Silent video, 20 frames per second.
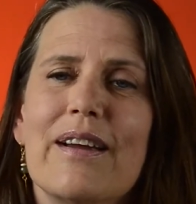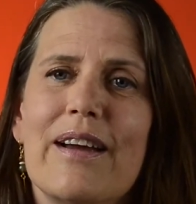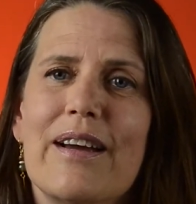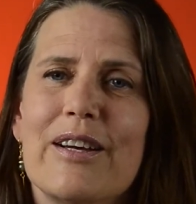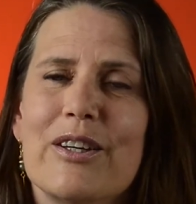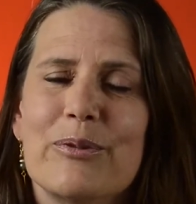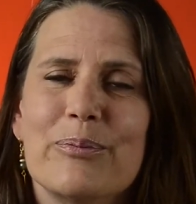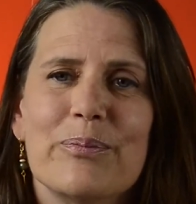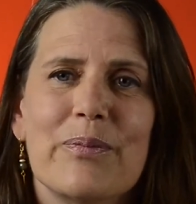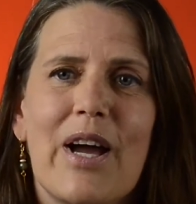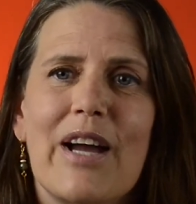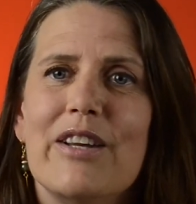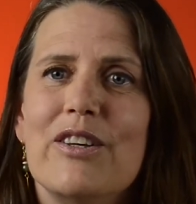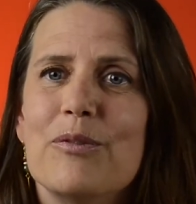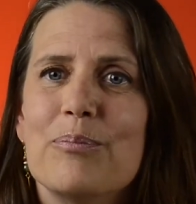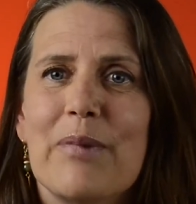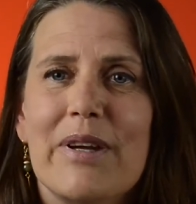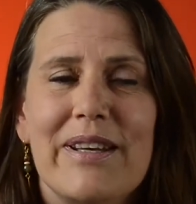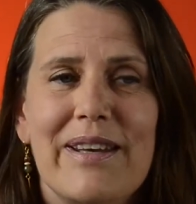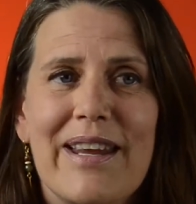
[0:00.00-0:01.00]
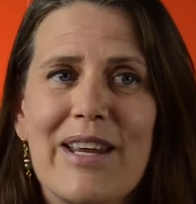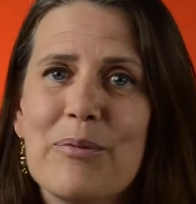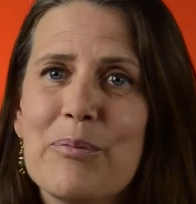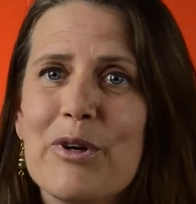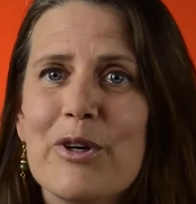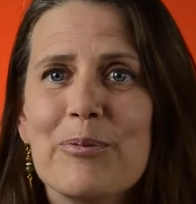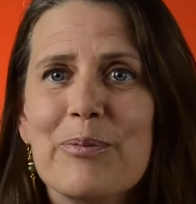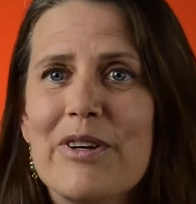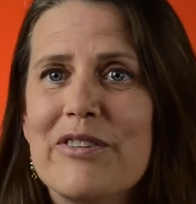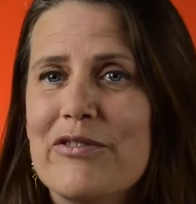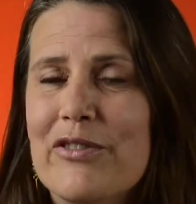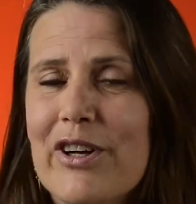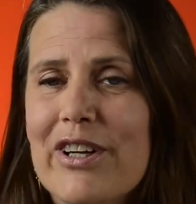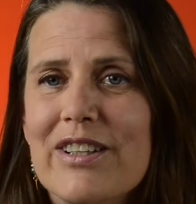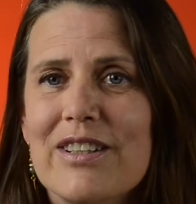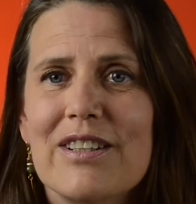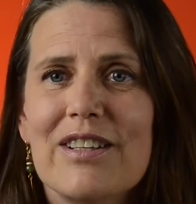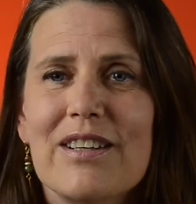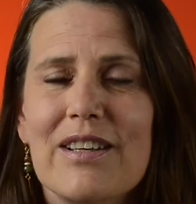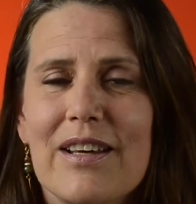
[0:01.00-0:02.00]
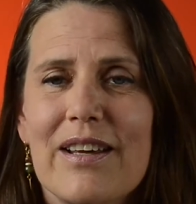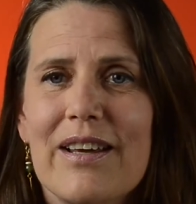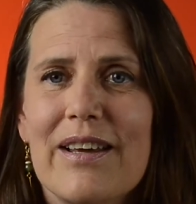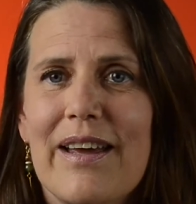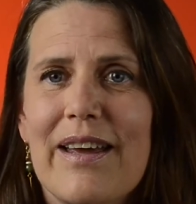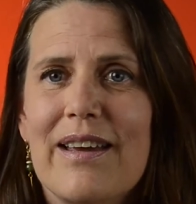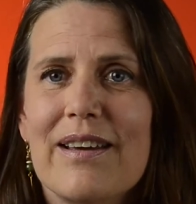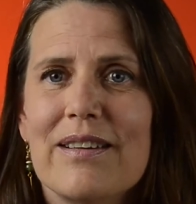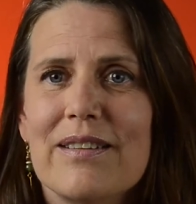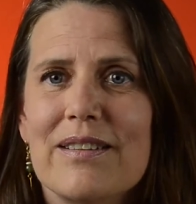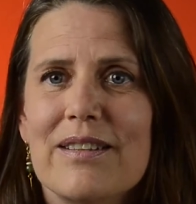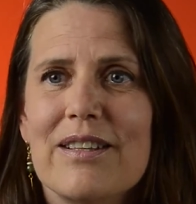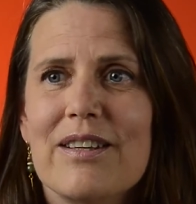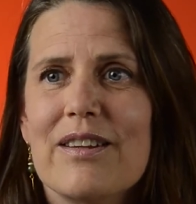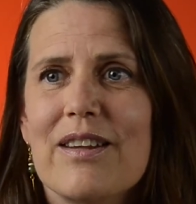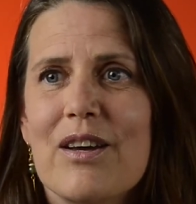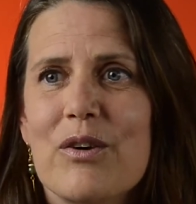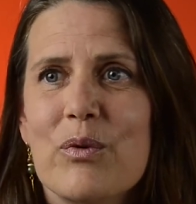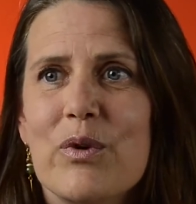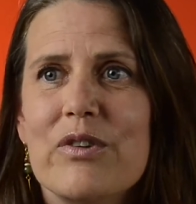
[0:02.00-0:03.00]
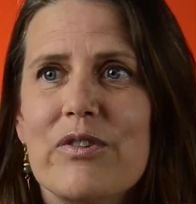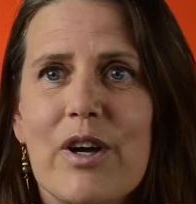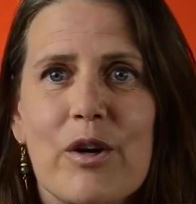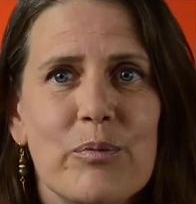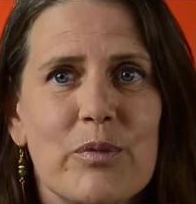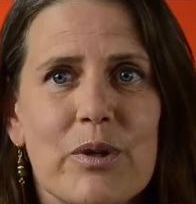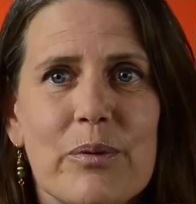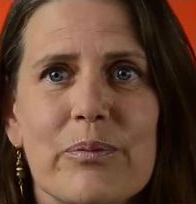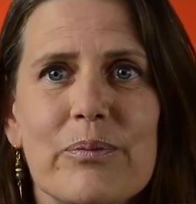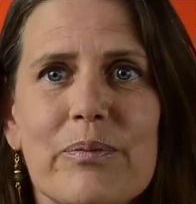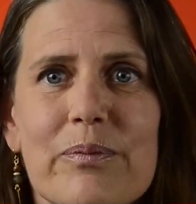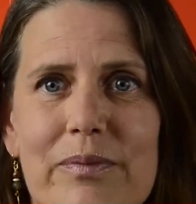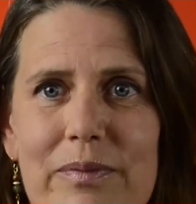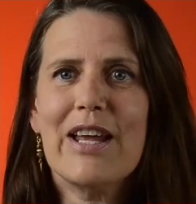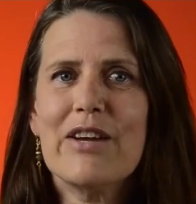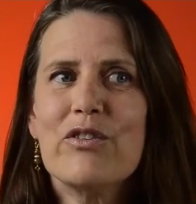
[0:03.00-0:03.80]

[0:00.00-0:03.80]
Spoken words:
my neighbor, my friend, and that we've helped them.